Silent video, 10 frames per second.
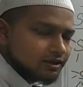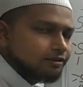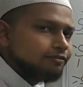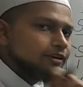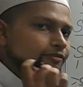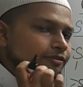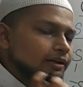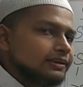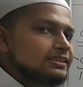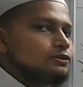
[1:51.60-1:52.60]
We
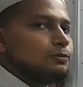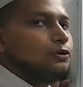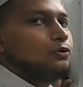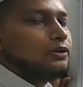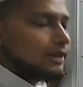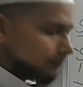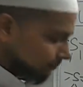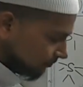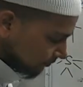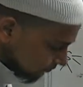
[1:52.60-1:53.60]
will distribute them
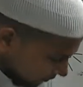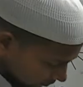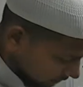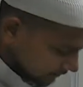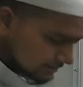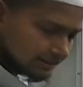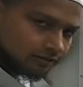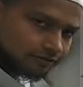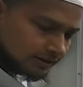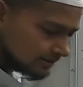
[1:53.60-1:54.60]
between the
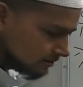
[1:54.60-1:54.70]
sulfurs.